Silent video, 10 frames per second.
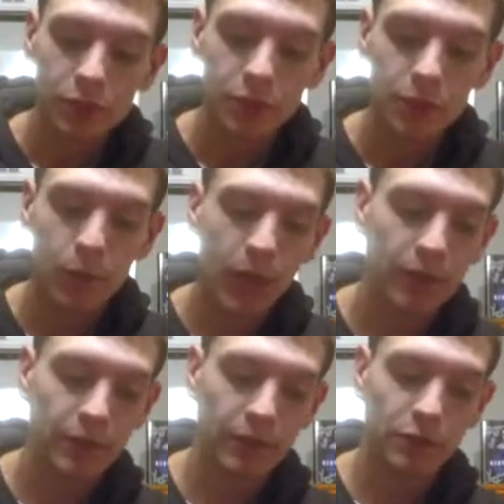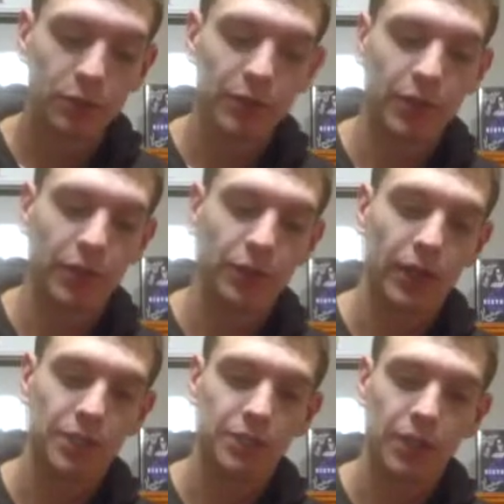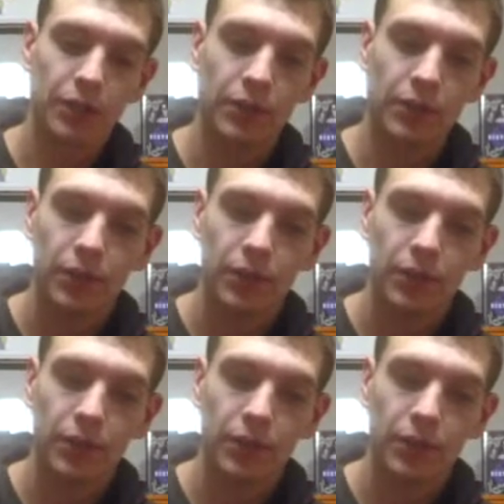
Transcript: So I think this will be a great seller.